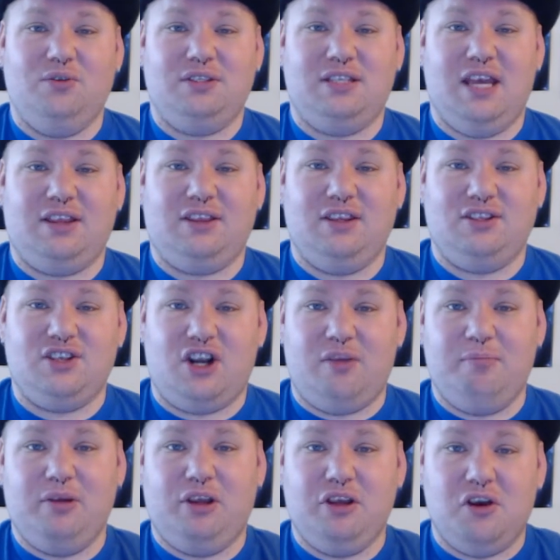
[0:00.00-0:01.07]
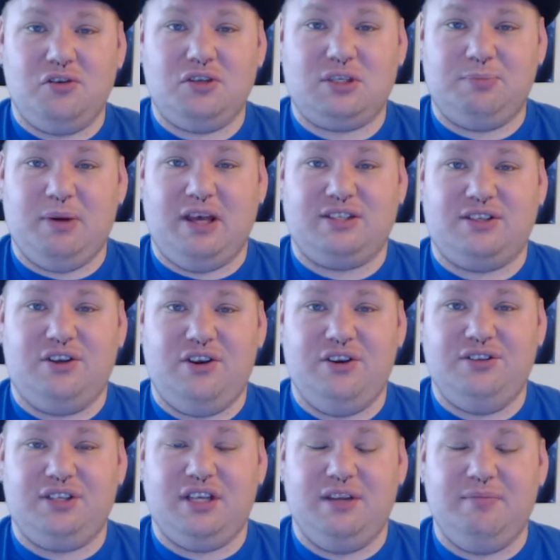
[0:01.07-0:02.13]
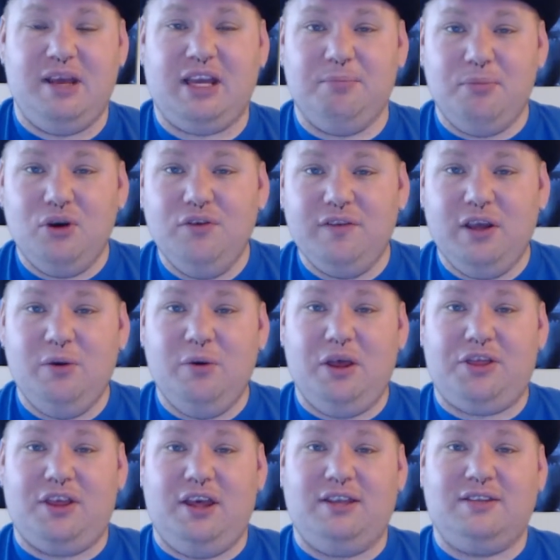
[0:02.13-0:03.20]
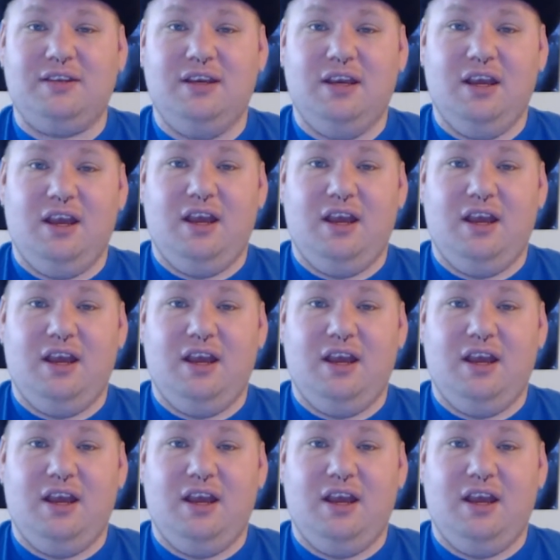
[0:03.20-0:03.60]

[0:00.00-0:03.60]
take the term Ghostbusters and make a movie with it,